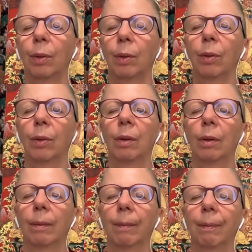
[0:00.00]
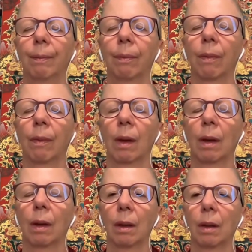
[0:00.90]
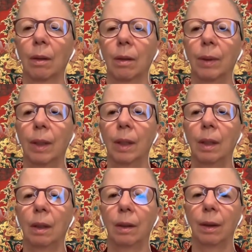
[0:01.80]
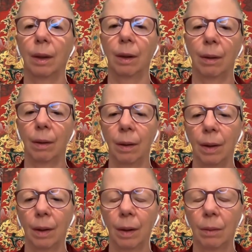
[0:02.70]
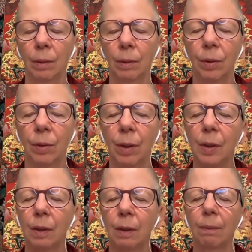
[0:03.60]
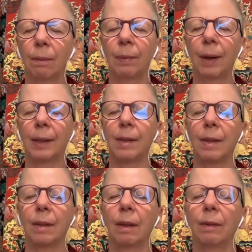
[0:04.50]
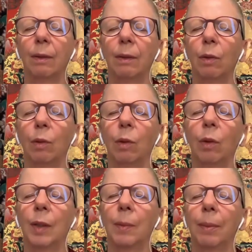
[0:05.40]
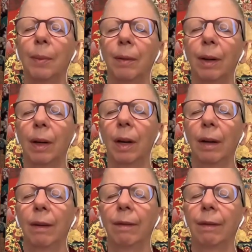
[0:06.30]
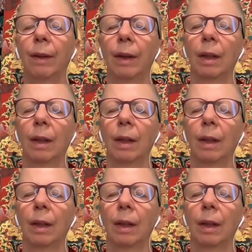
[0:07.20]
Buddhahood. So we think that there we'll do this practice this evening for all these people of our life